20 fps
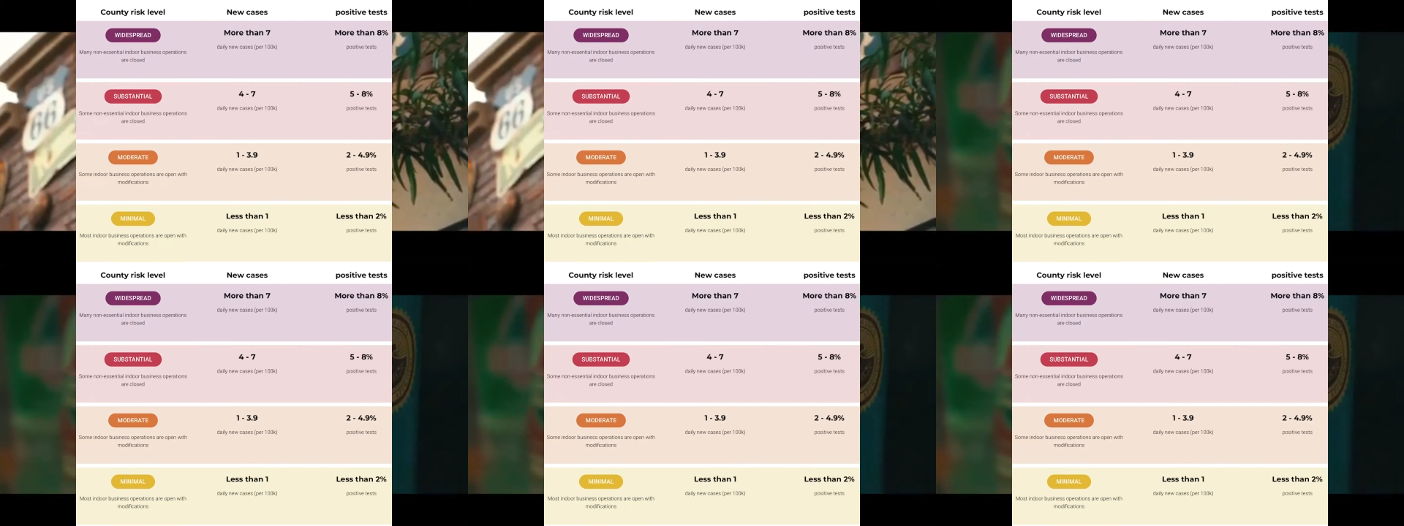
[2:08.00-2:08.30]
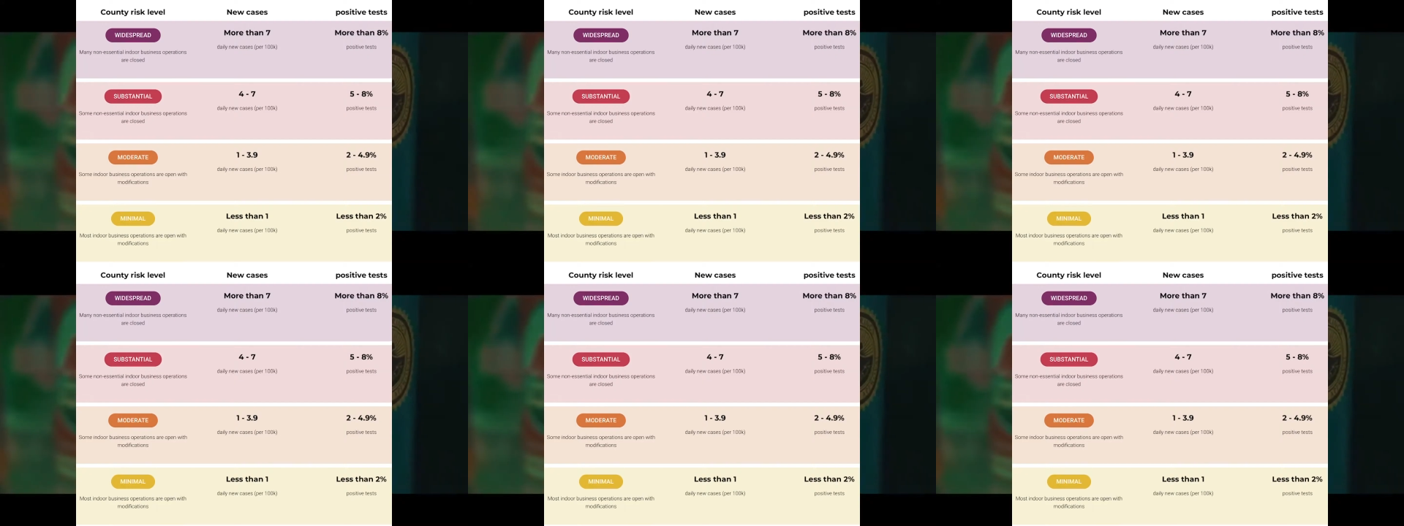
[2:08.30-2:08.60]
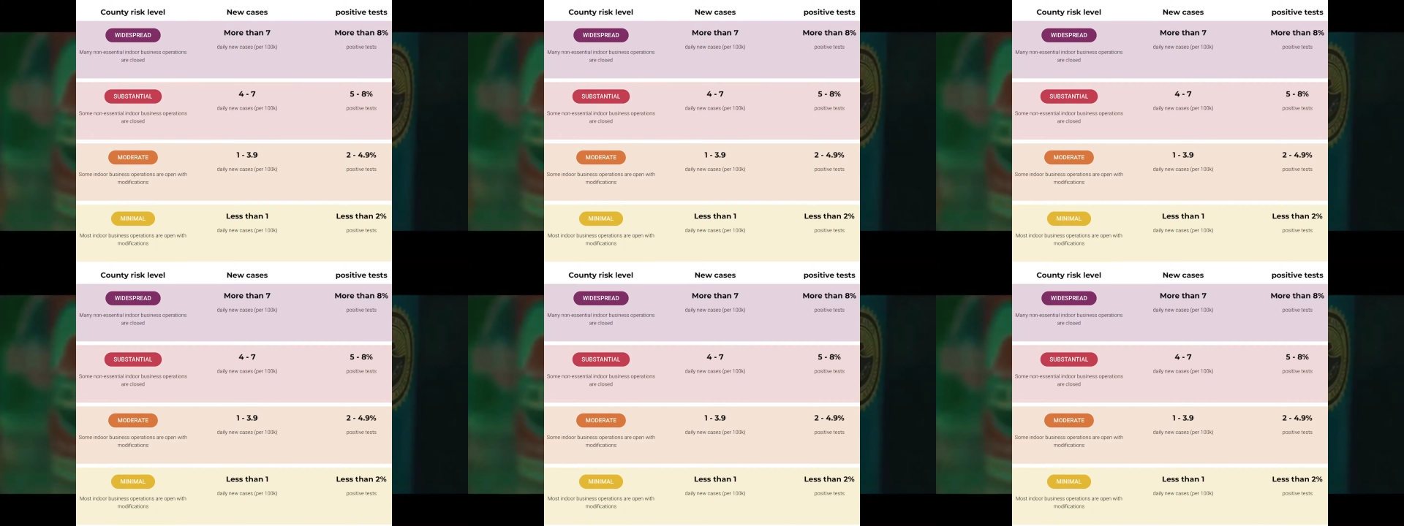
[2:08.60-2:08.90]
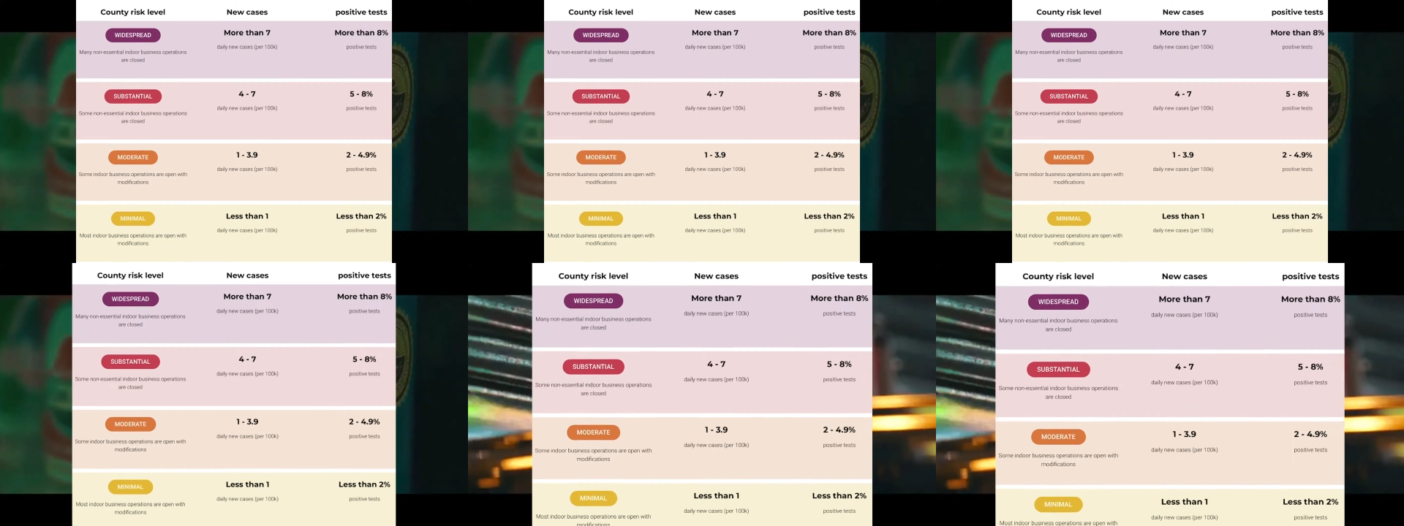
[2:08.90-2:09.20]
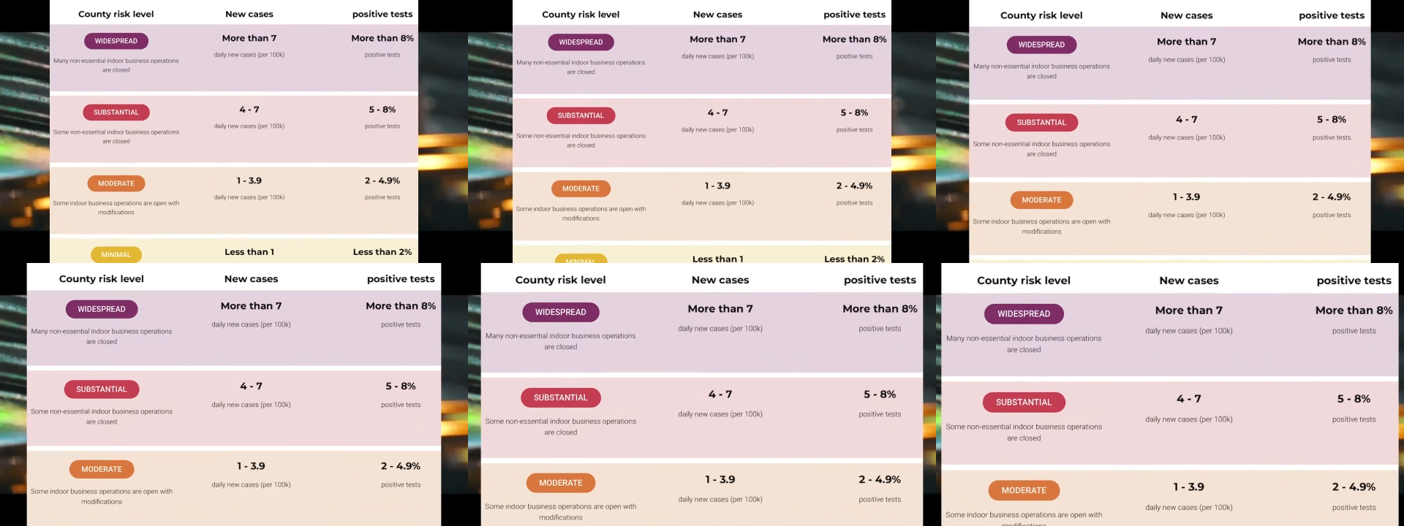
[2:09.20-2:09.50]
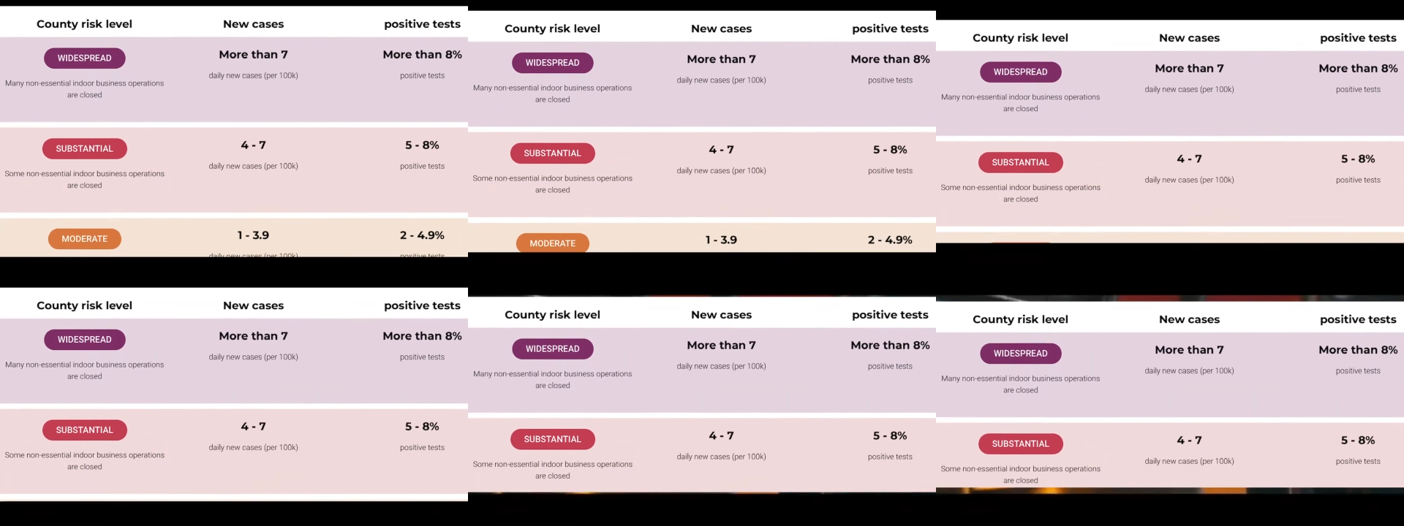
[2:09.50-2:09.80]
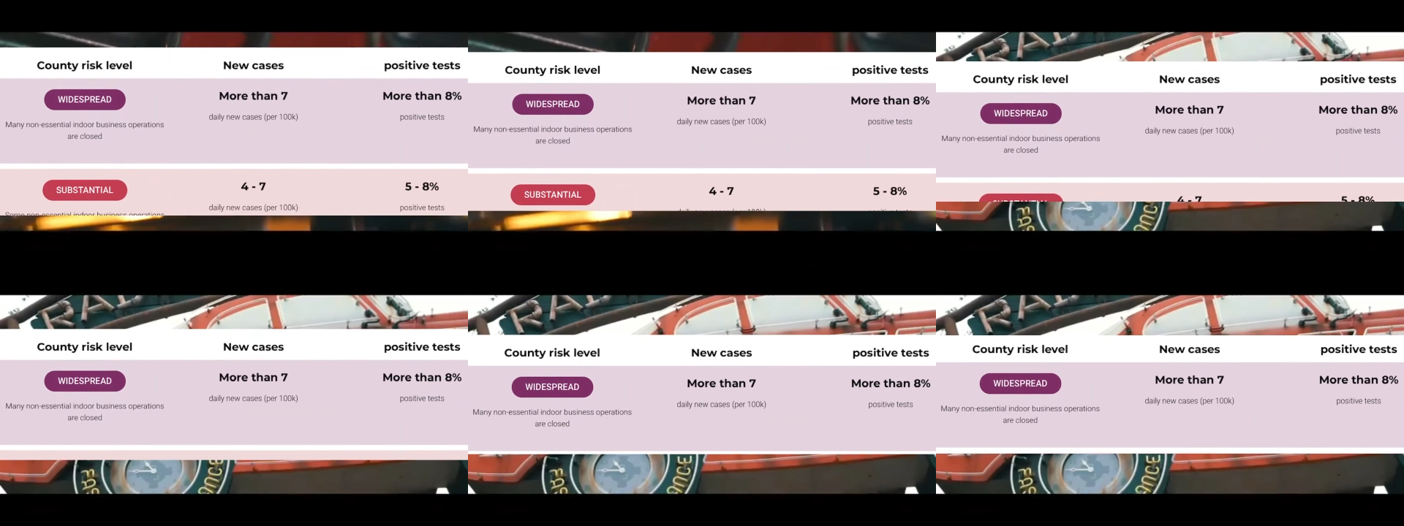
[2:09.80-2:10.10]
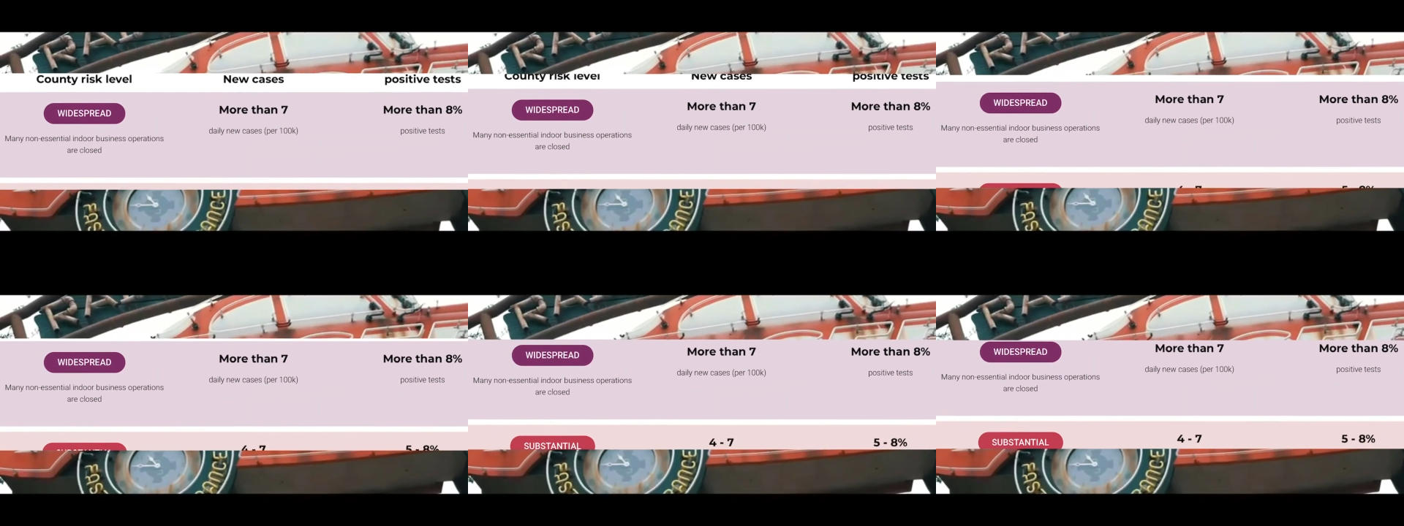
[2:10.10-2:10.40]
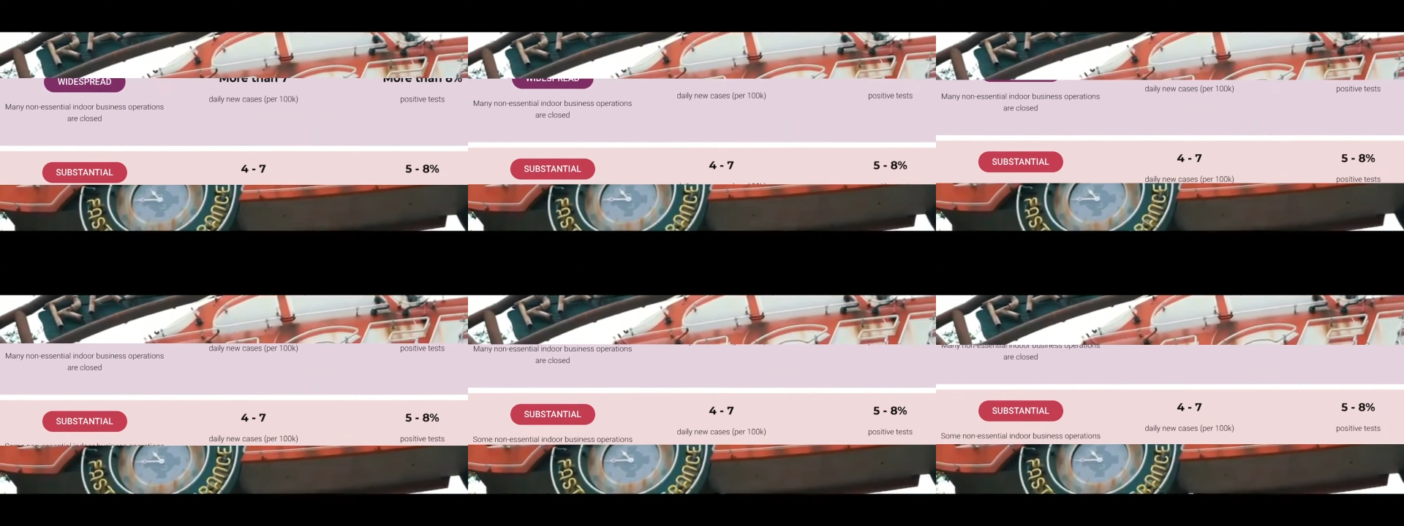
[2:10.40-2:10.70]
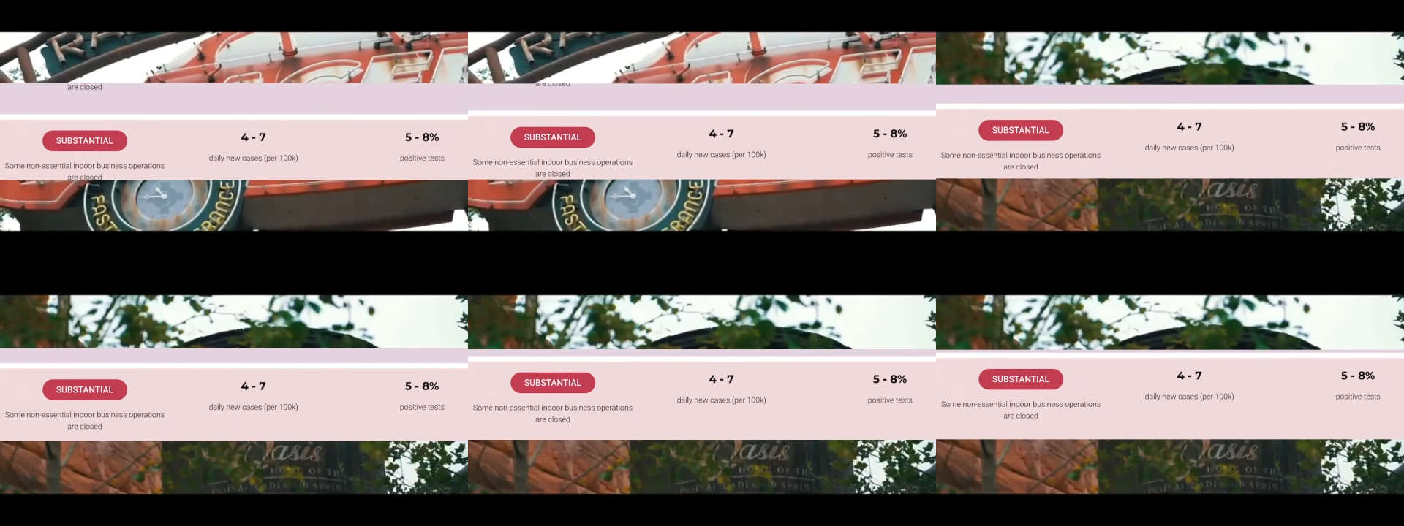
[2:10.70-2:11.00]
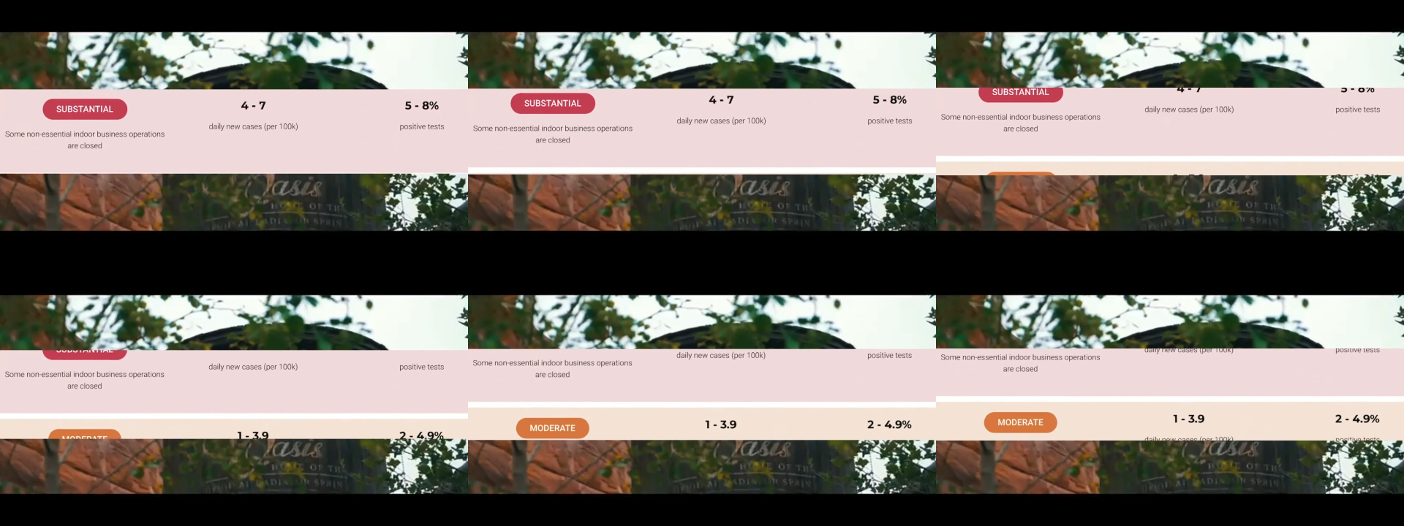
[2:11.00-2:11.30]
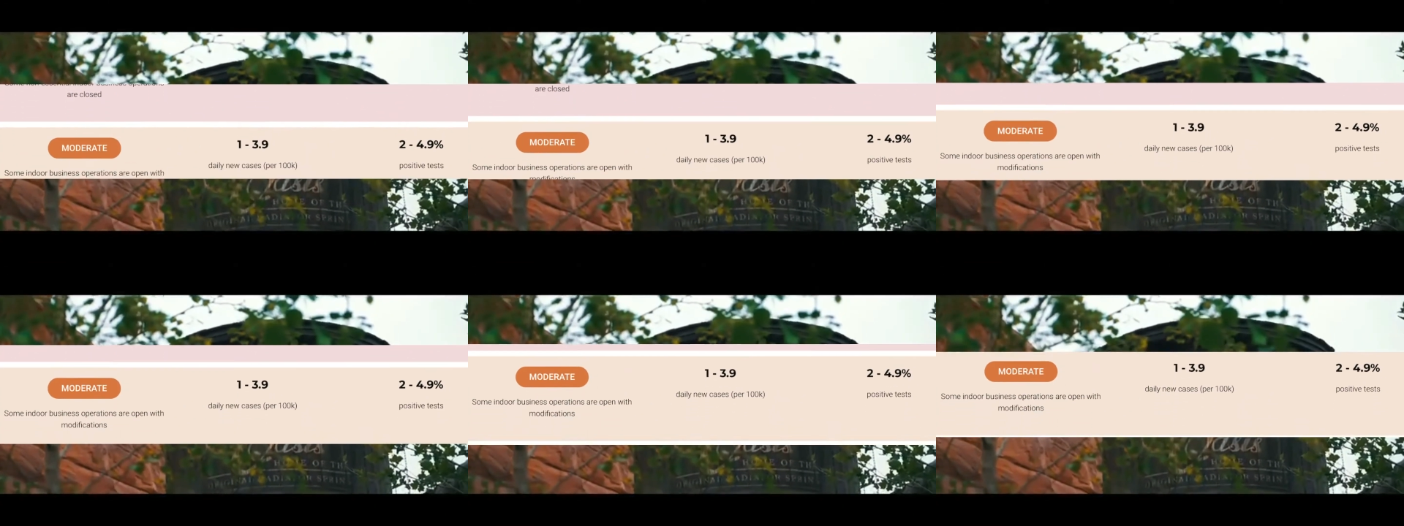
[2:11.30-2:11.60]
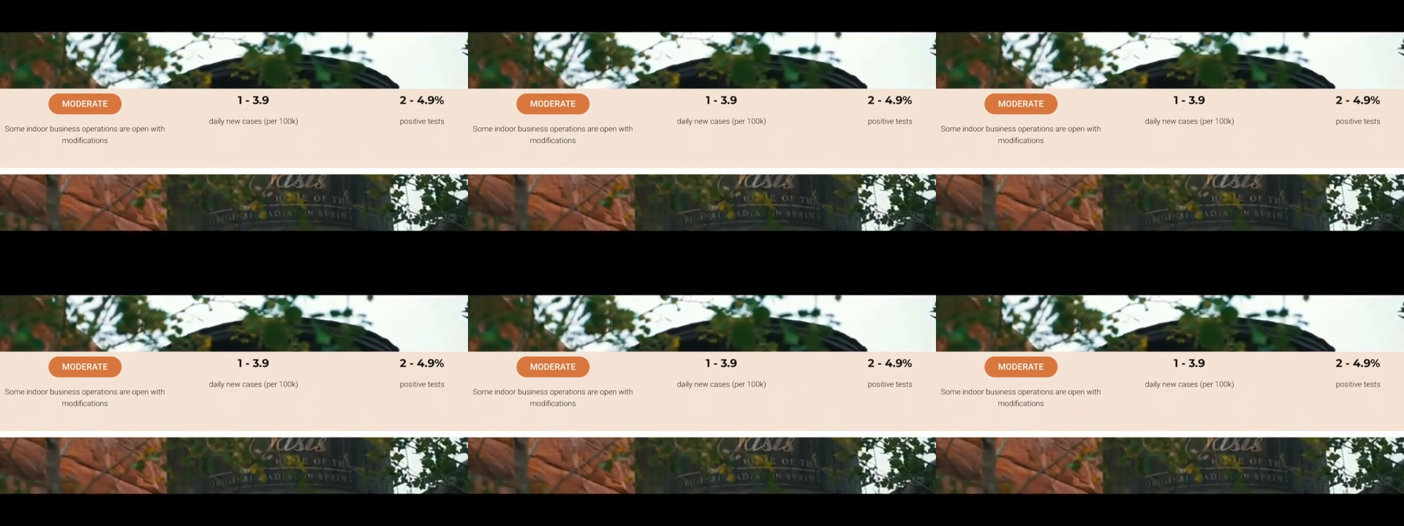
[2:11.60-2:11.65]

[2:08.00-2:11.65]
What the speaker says: [unreadable: no face in view]